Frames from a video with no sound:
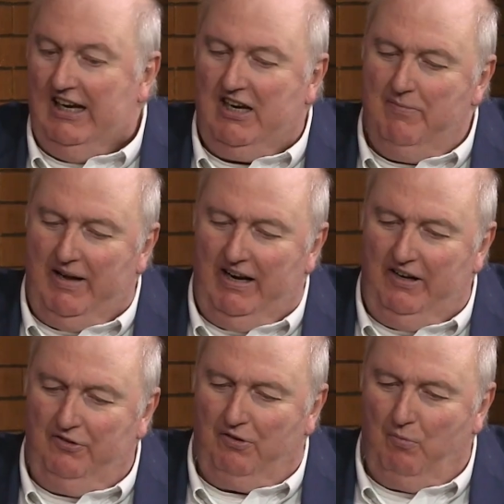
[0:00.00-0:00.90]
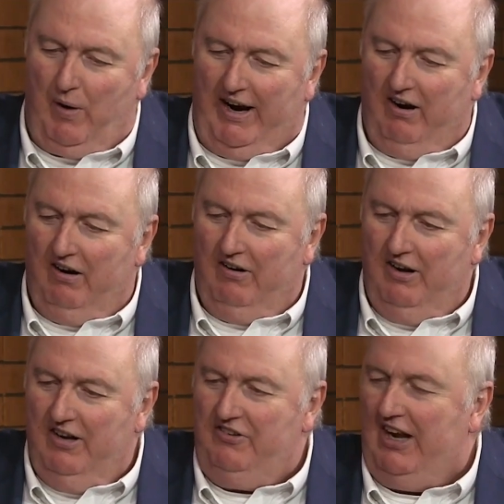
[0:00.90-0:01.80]
Committees are where
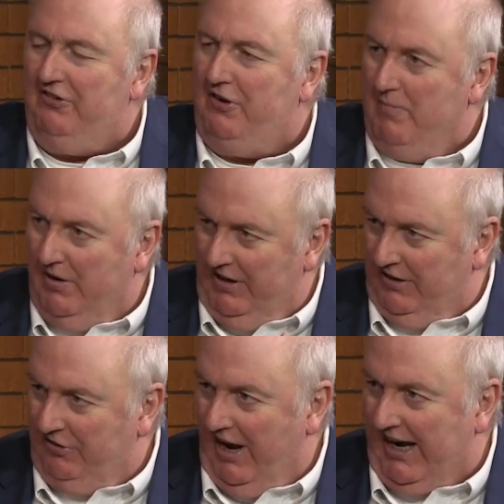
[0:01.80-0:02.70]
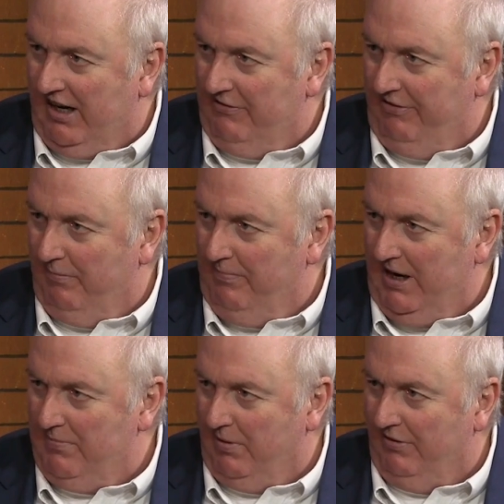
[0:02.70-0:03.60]
testimony is taken from
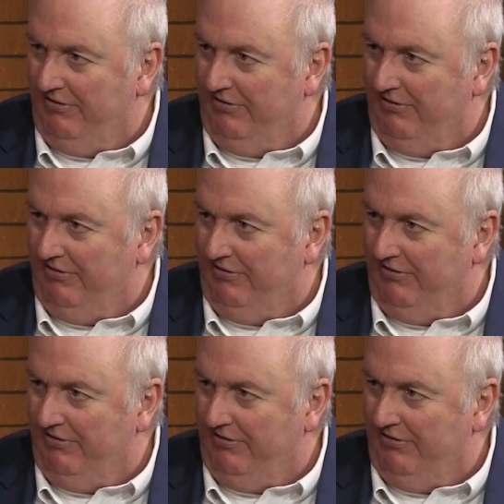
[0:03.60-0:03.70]
people,